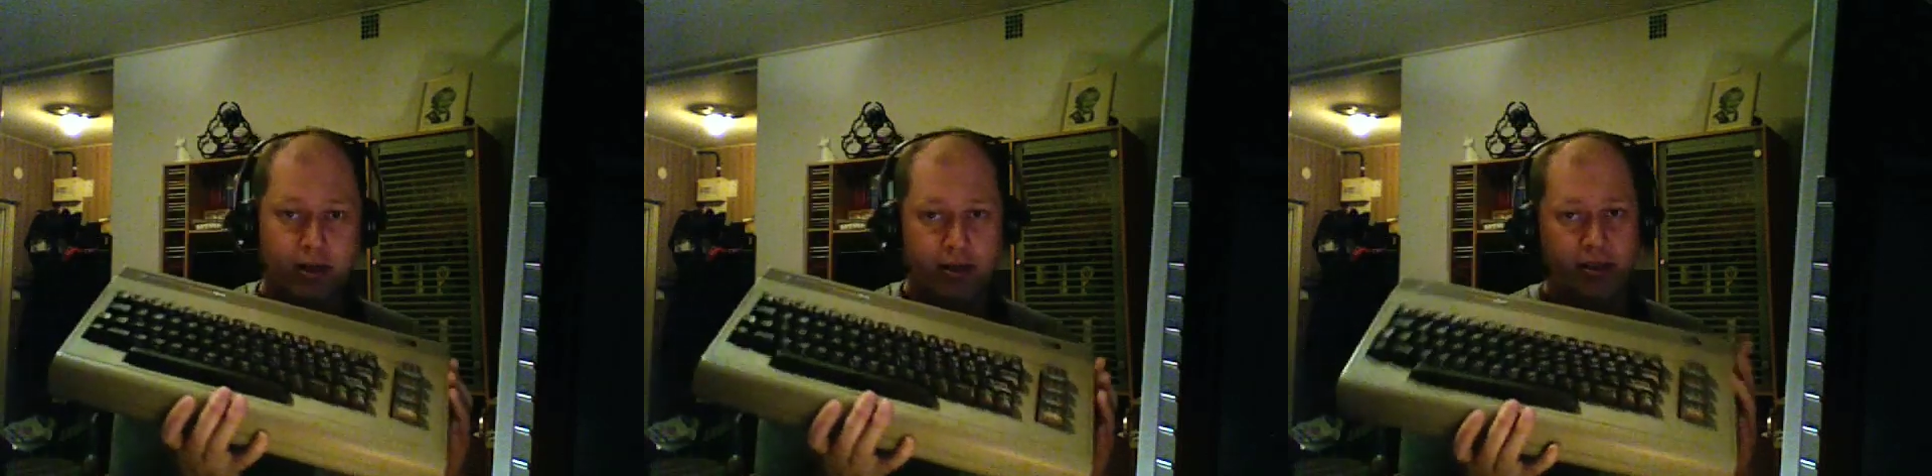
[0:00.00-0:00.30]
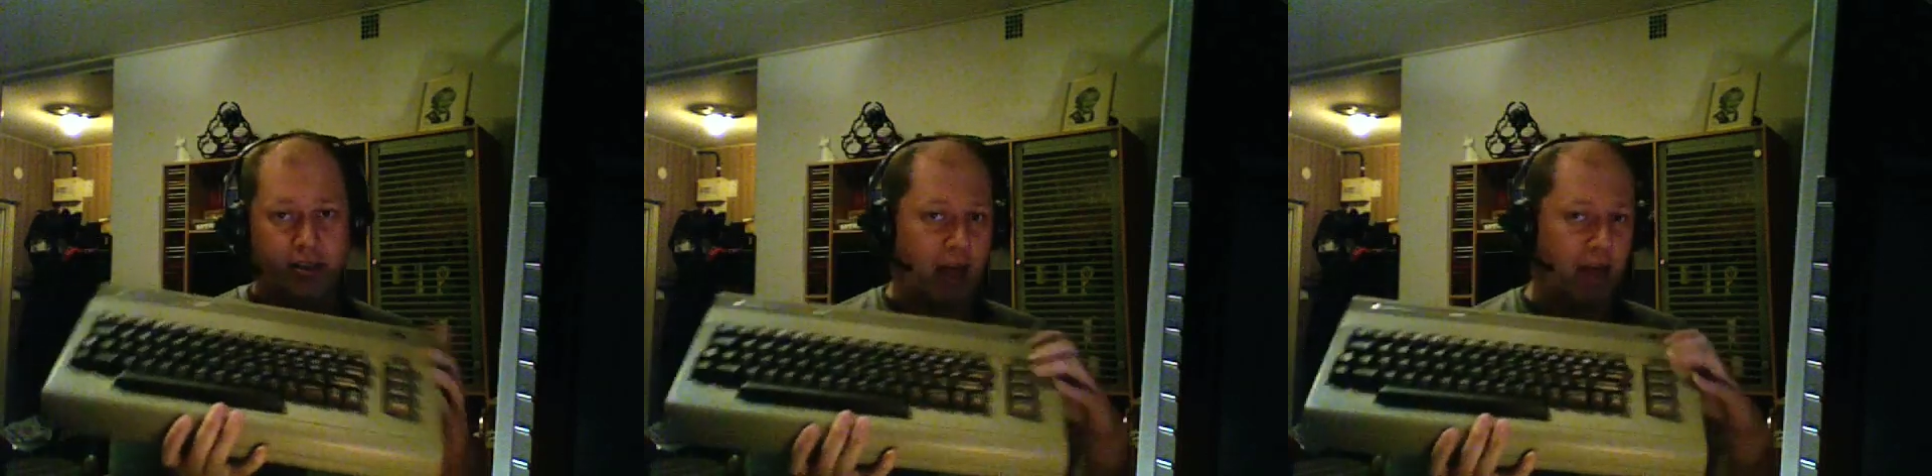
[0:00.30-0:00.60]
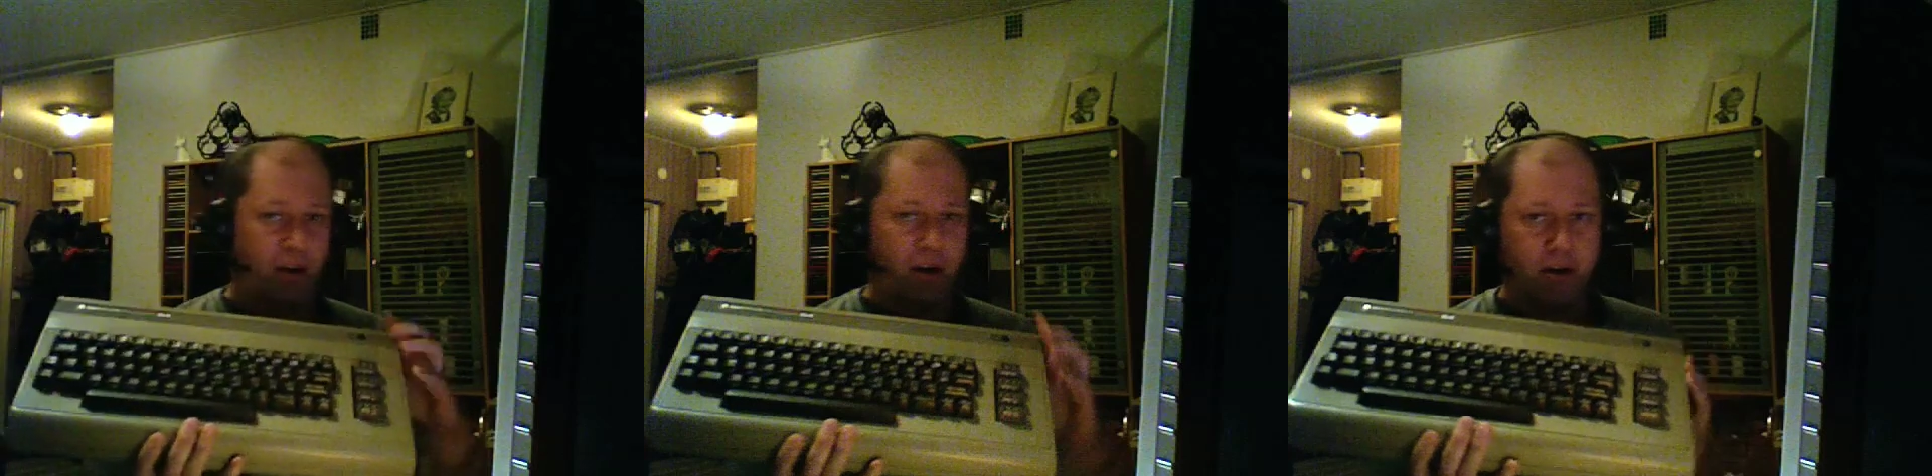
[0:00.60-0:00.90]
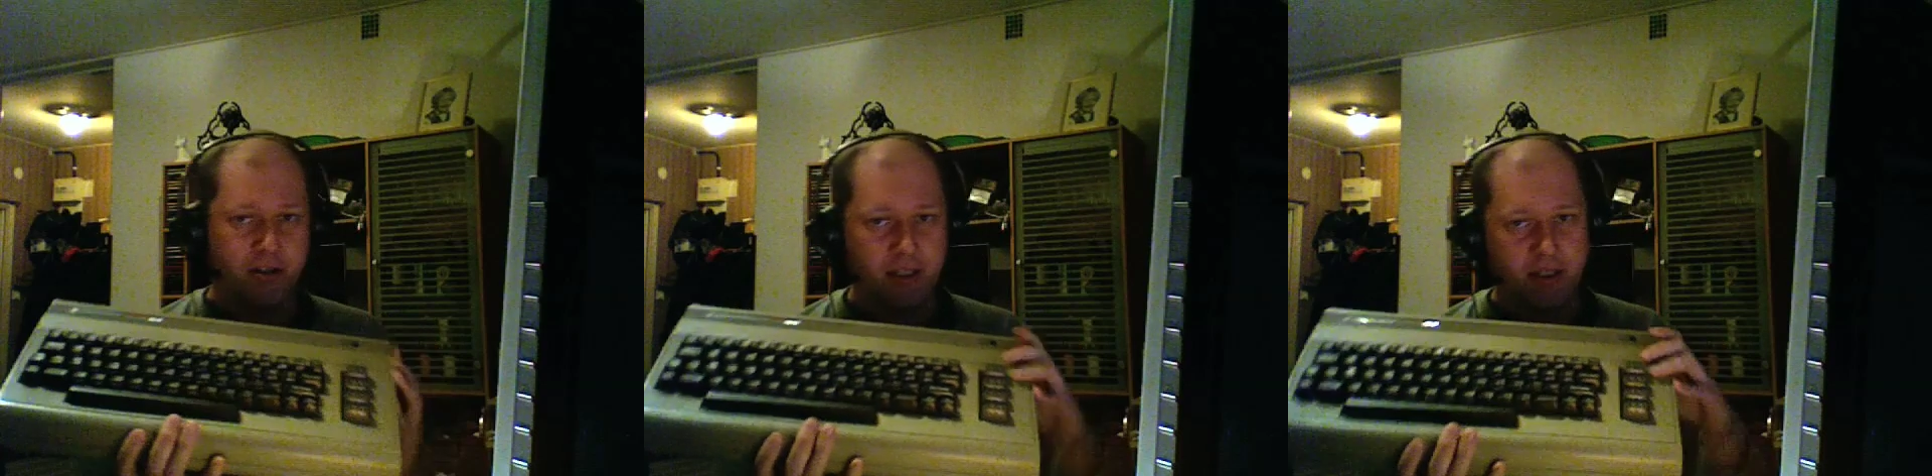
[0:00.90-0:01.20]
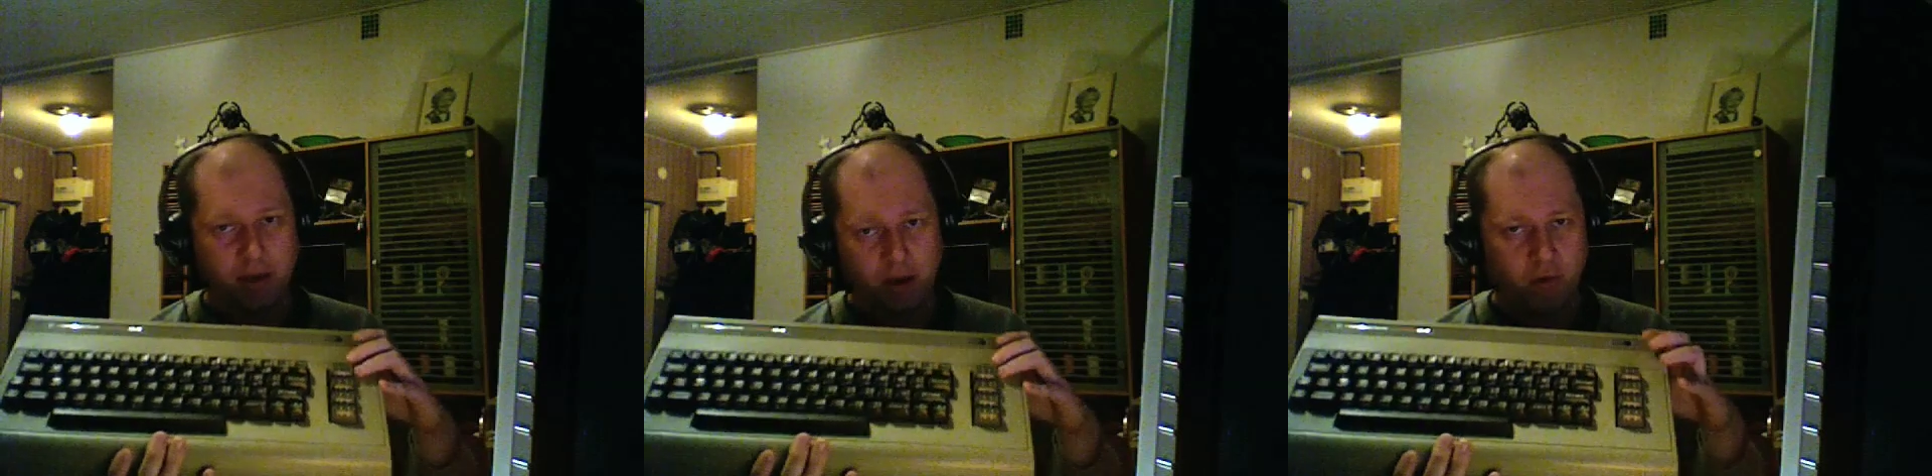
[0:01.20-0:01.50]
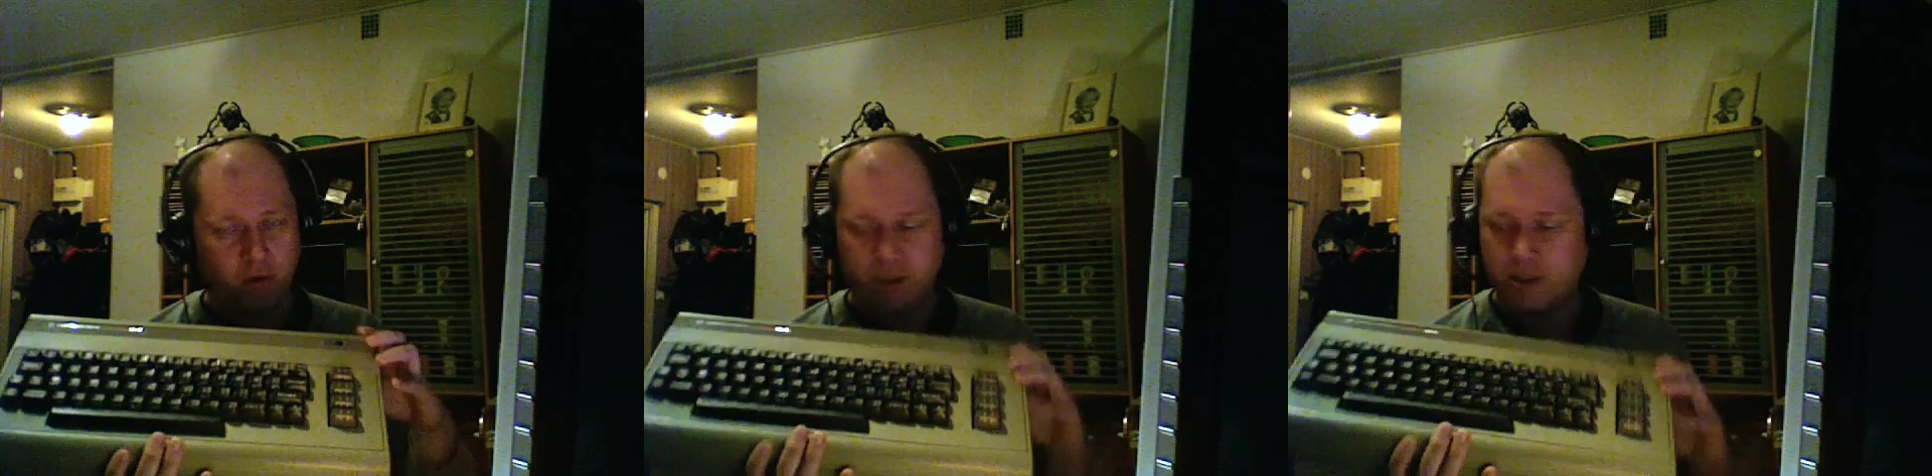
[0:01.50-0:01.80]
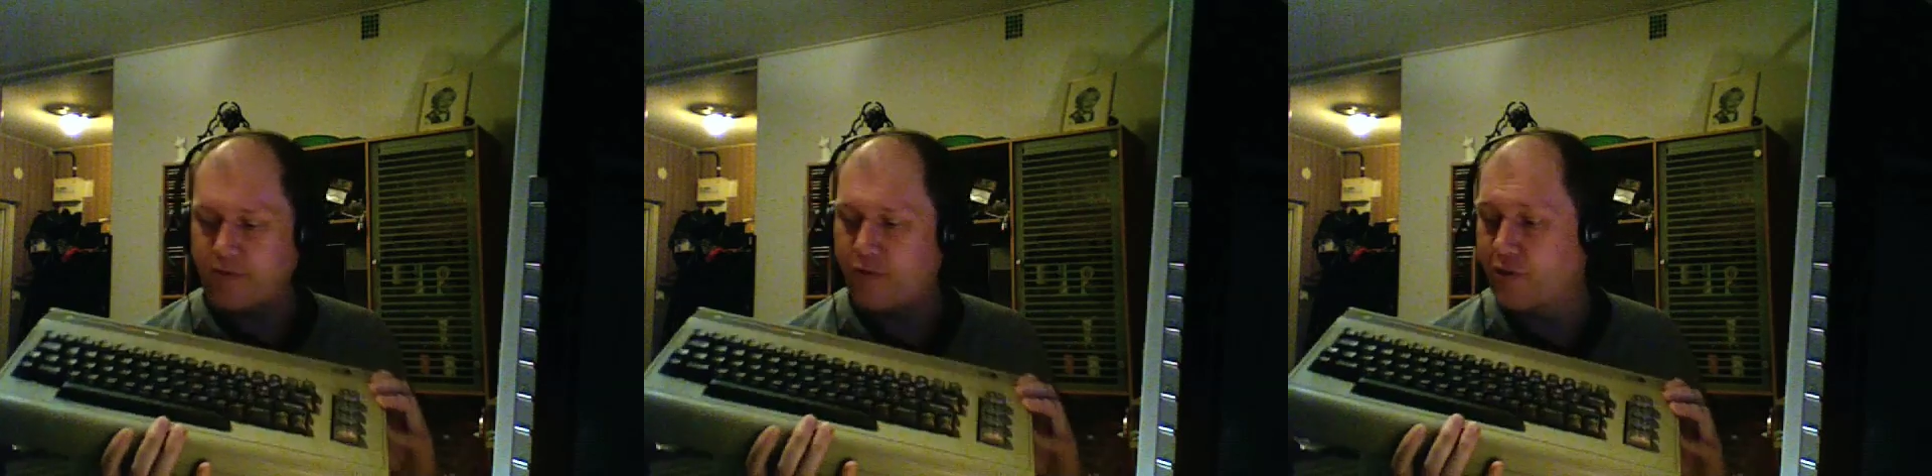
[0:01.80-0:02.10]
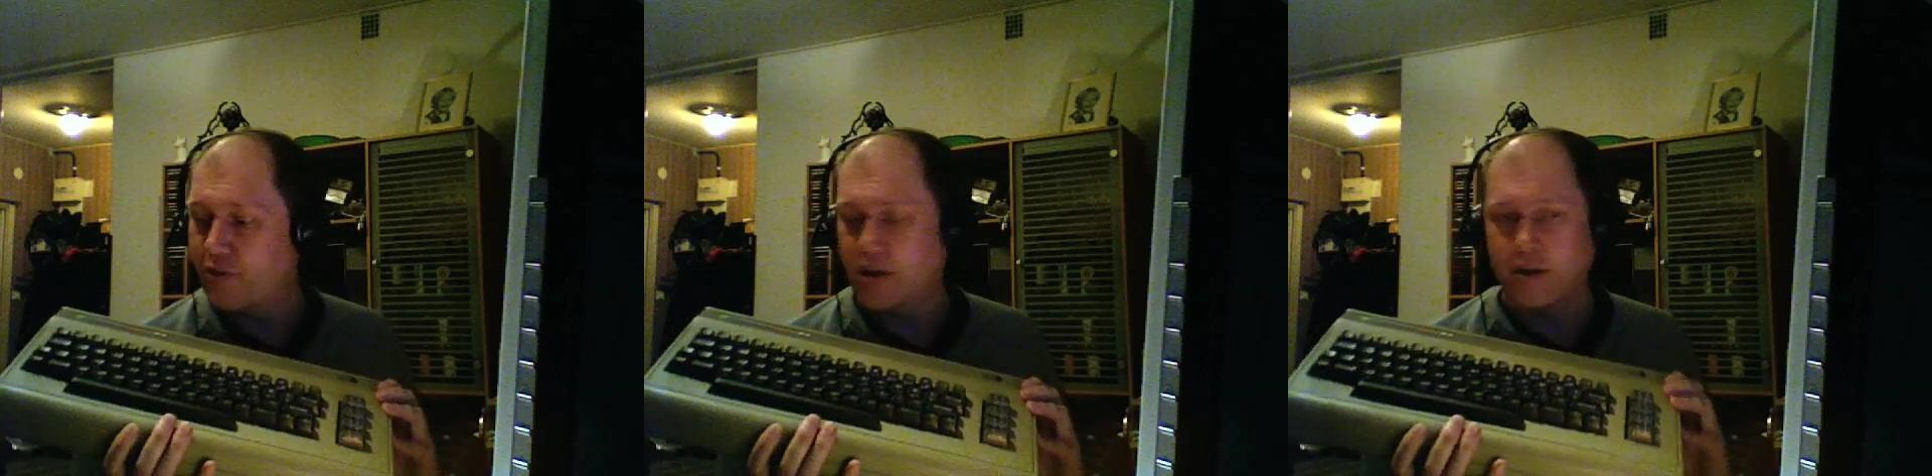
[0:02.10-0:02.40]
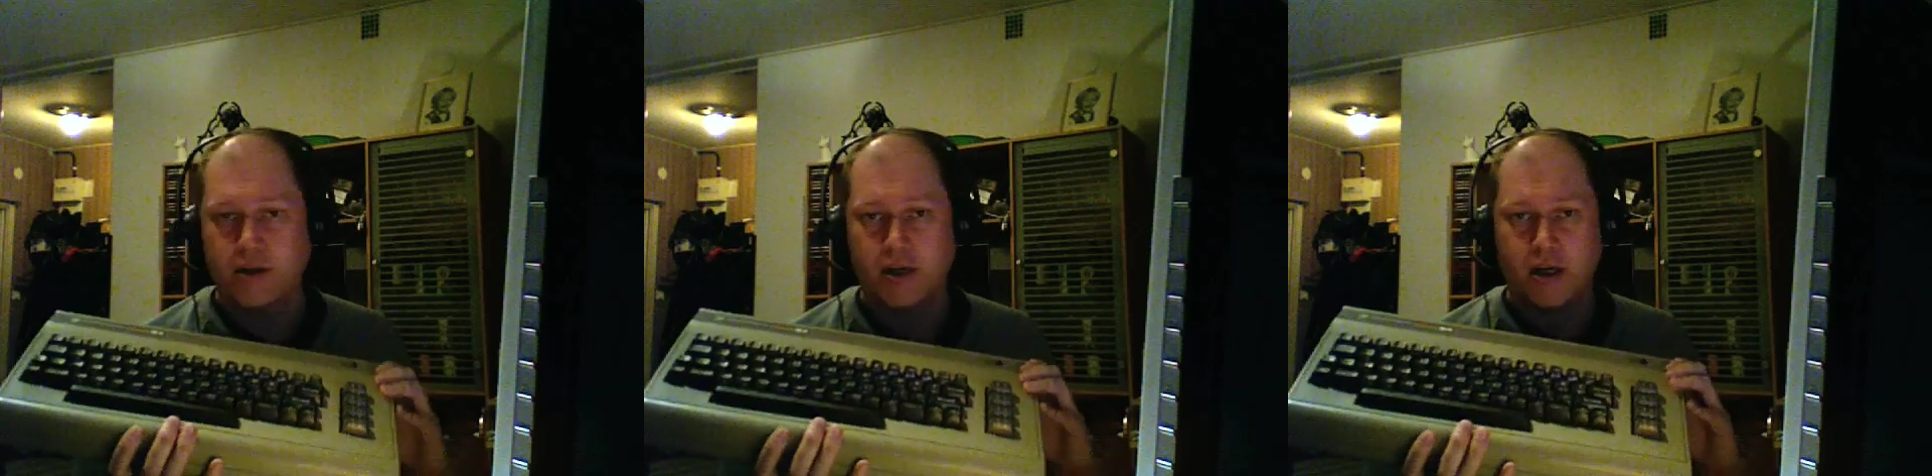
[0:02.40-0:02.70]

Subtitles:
That's the other Commodore 64 that I